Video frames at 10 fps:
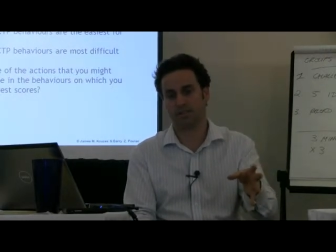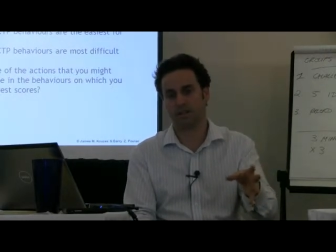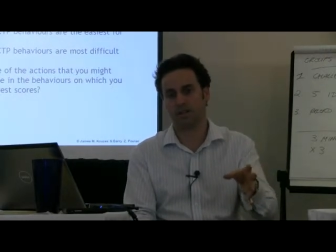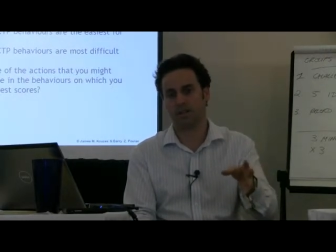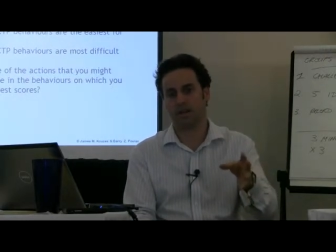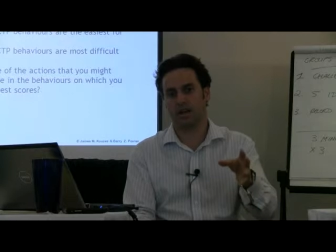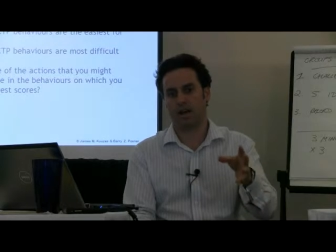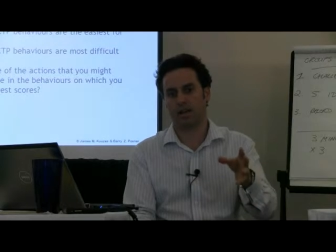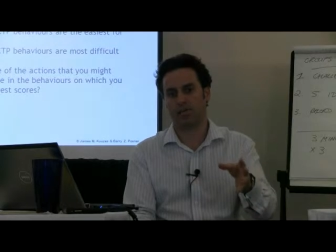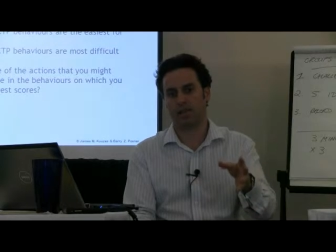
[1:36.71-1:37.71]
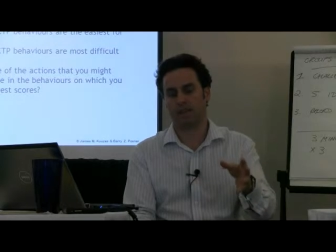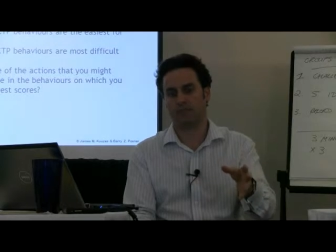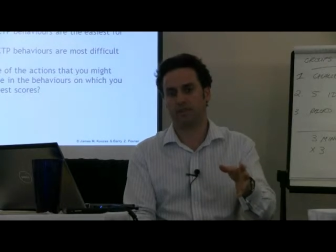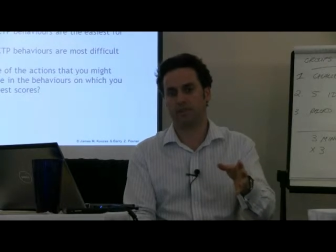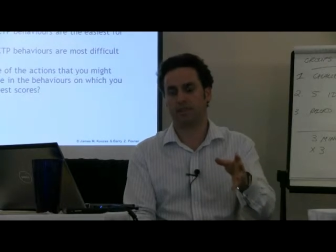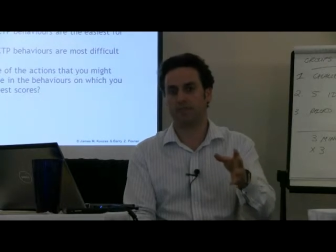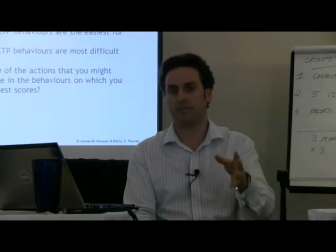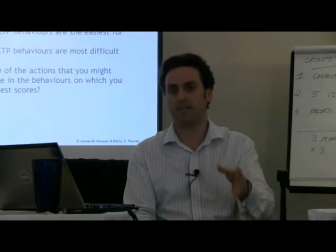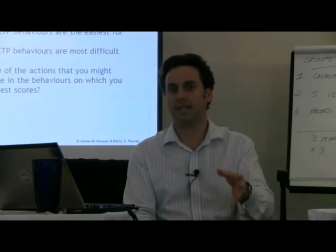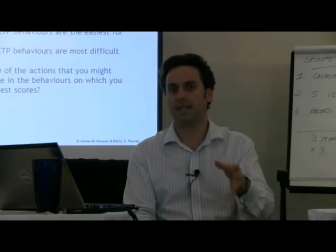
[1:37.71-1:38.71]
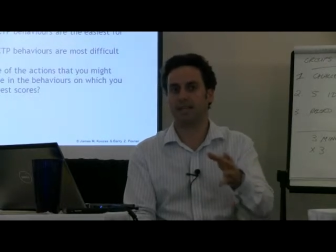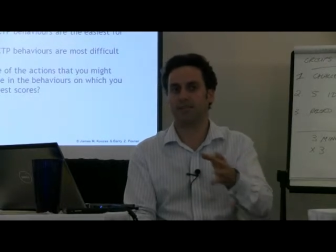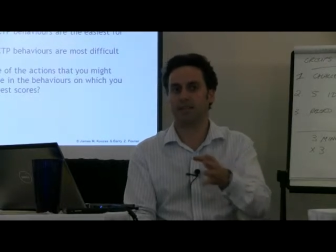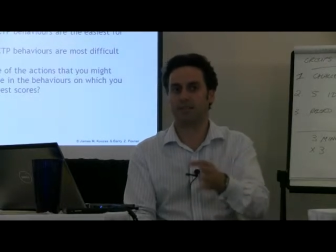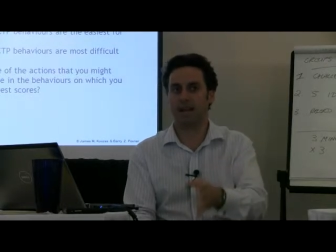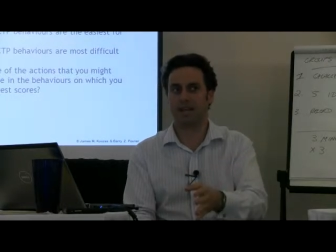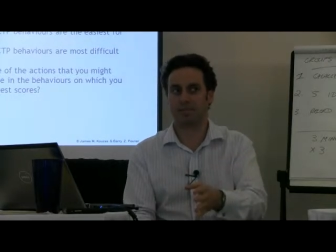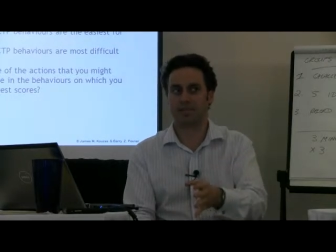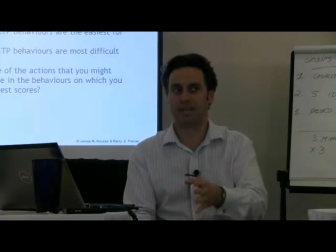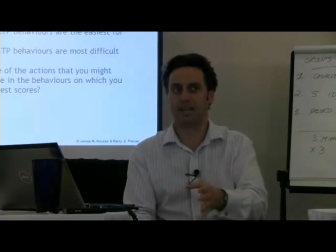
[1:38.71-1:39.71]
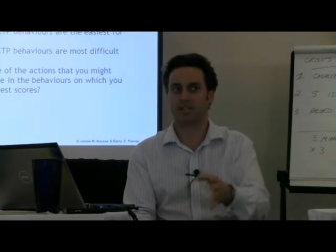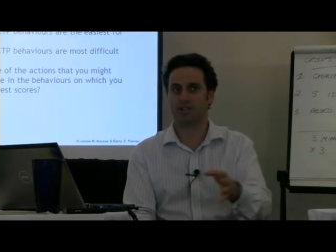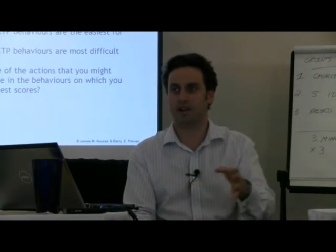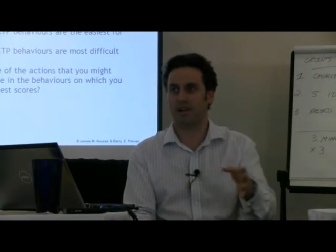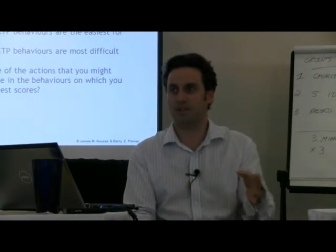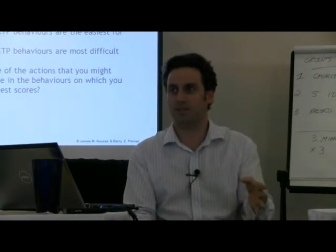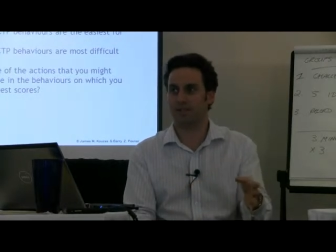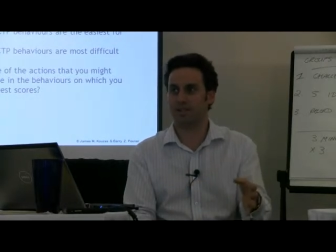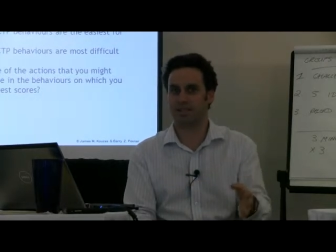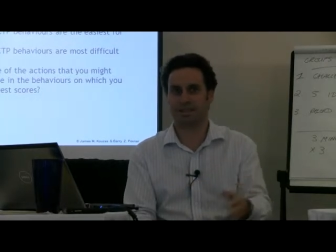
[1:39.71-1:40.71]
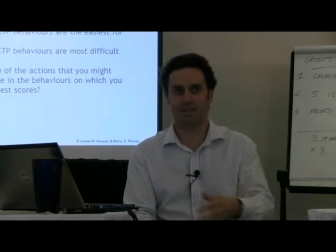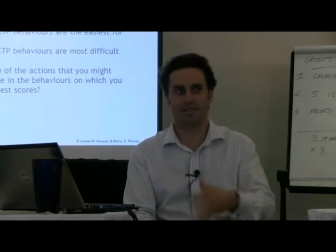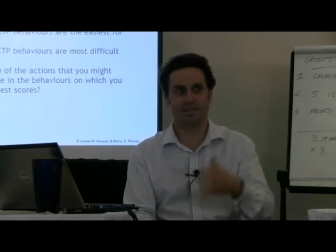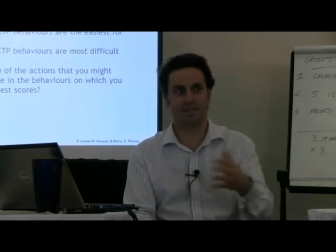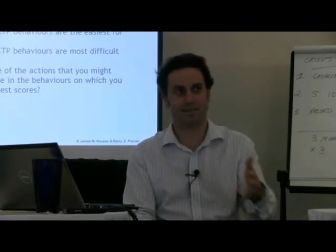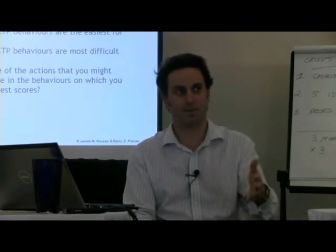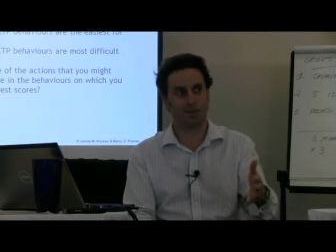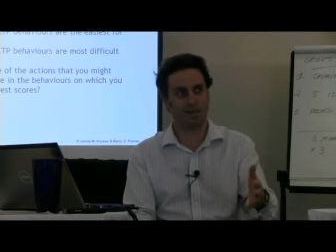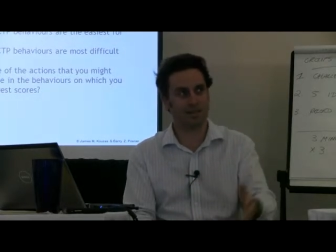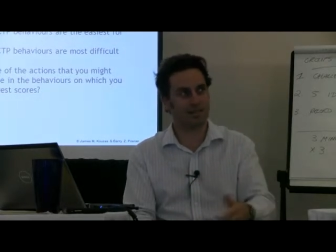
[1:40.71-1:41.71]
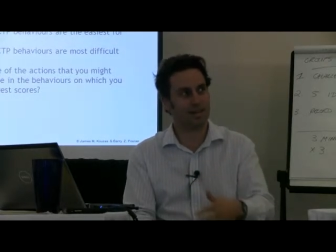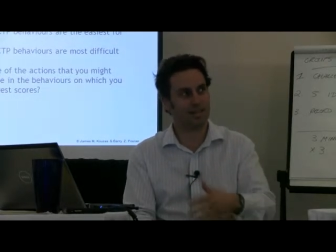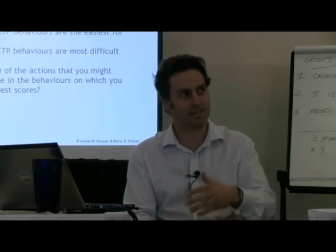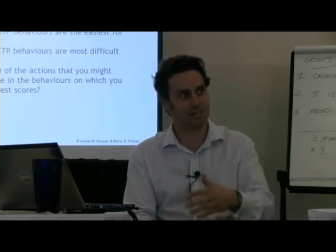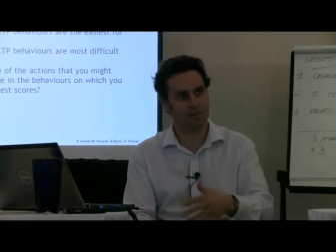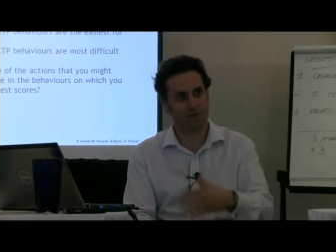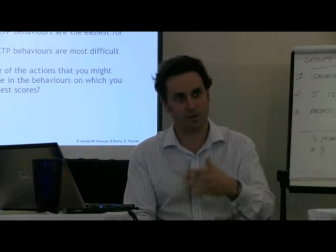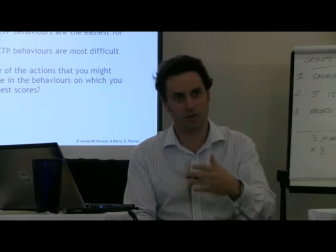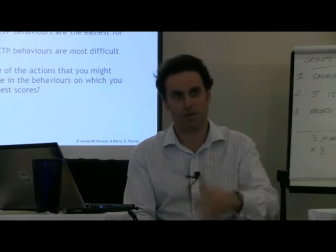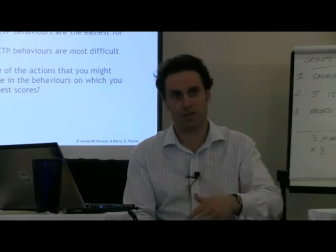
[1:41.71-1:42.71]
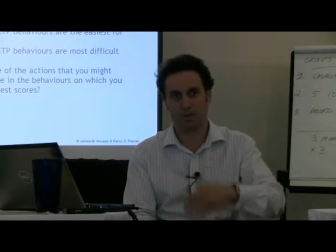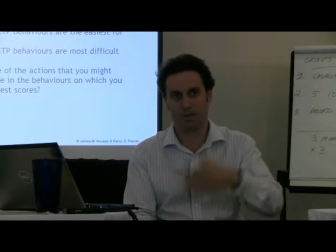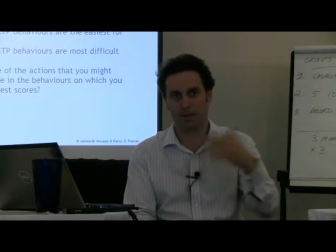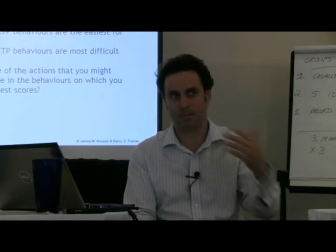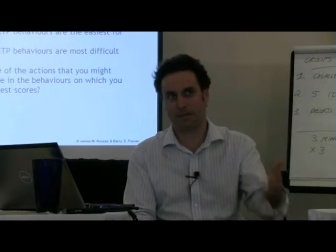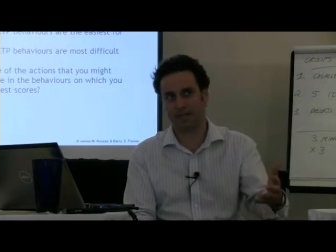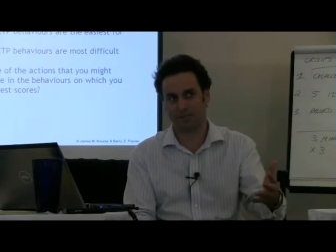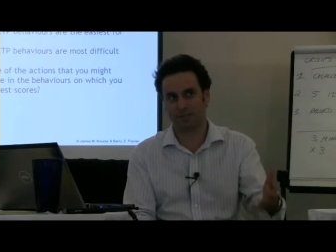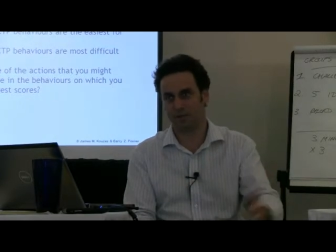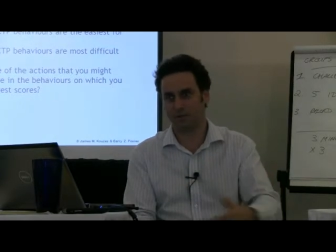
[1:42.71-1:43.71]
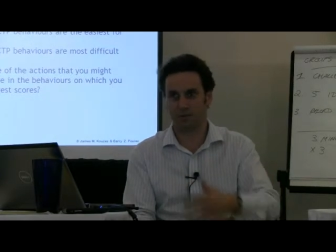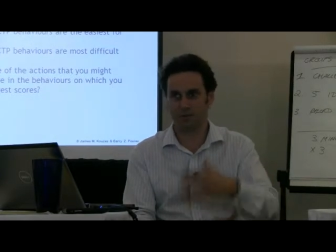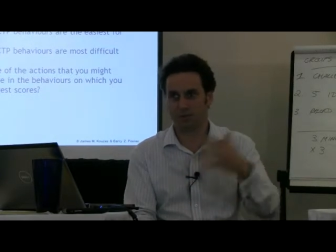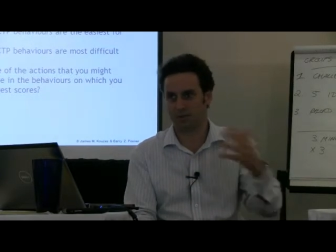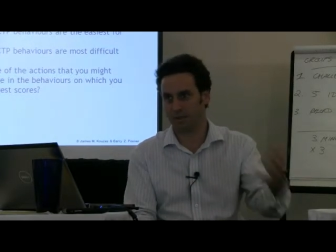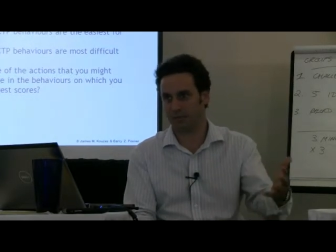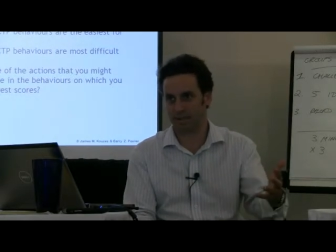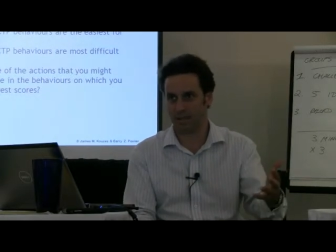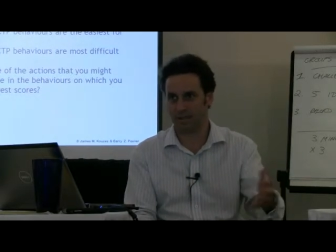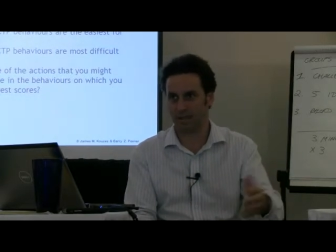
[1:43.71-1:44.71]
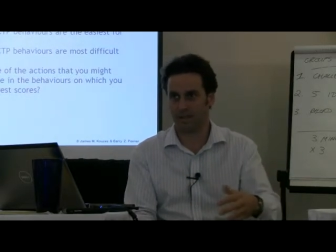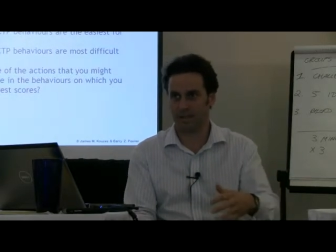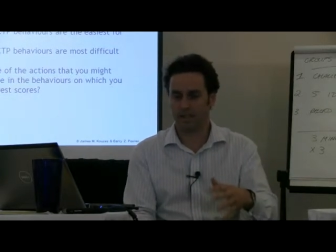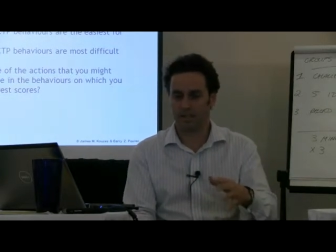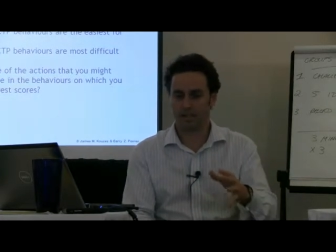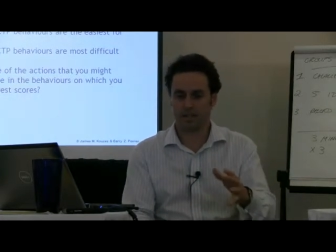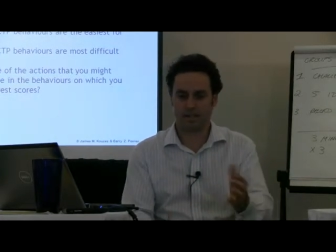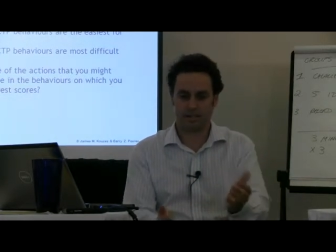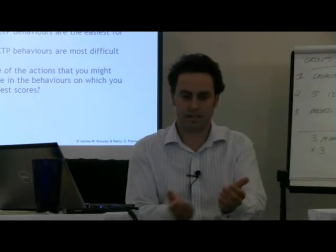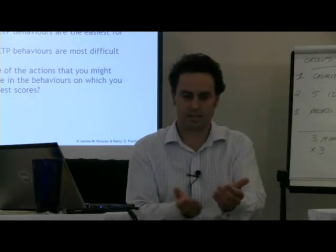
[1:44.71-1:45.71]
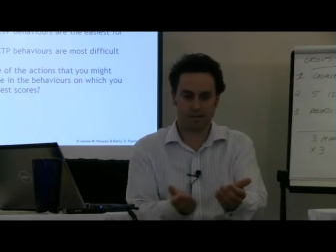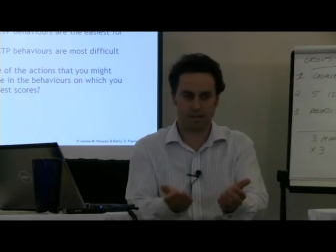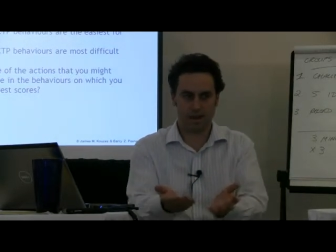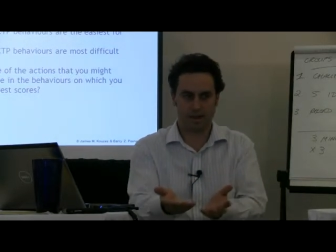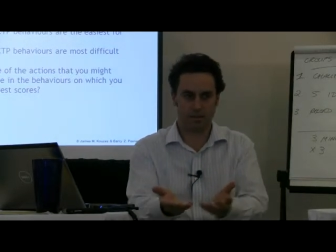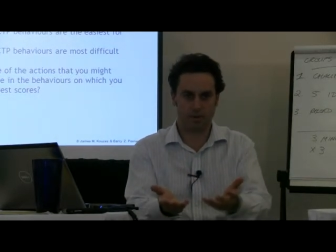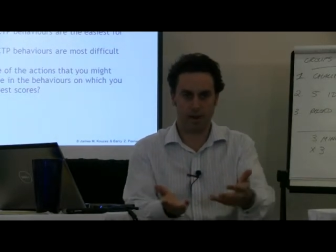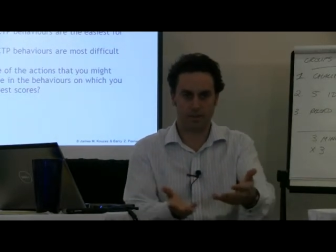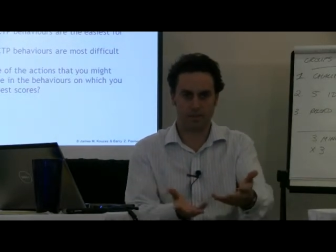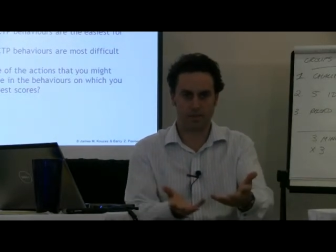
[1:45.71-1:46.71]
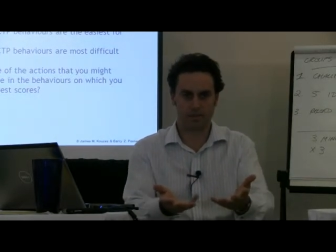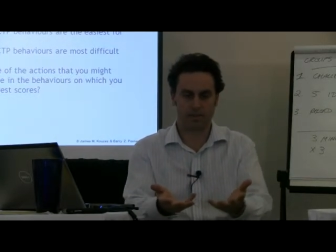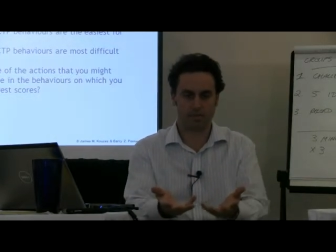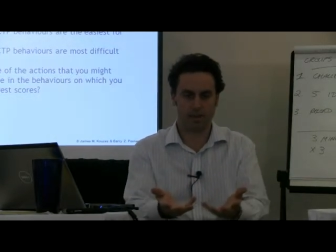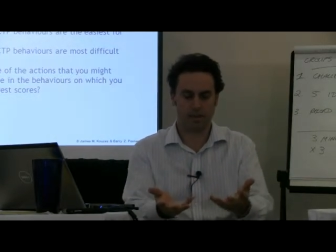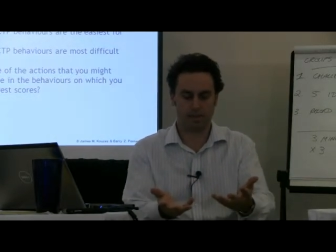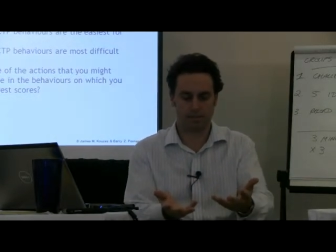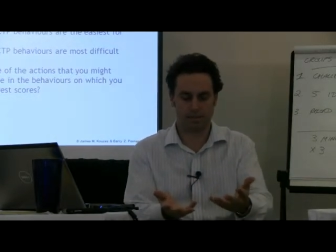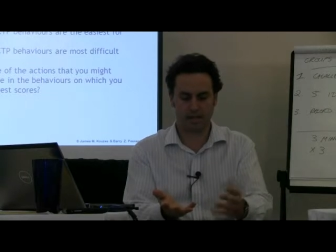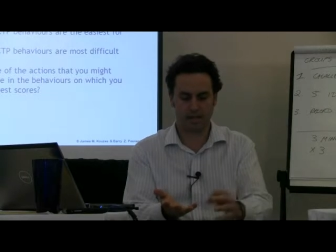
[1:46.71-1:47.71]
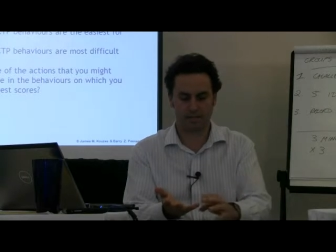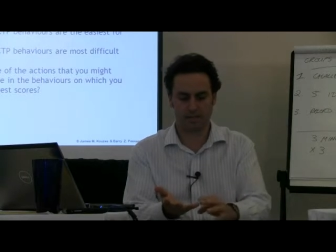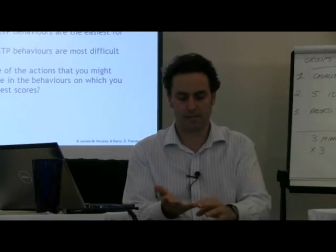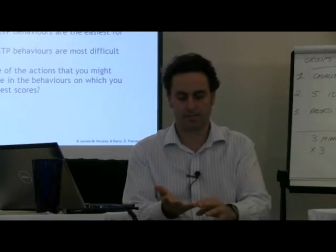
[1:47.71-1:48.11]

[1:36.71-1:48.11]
So how do you make it fail safe? Meaning if they make mistakes trying new things, if they don't sink the organization, or you end up getting sued or something like that. So there's some kind of parameters to the making mistakes.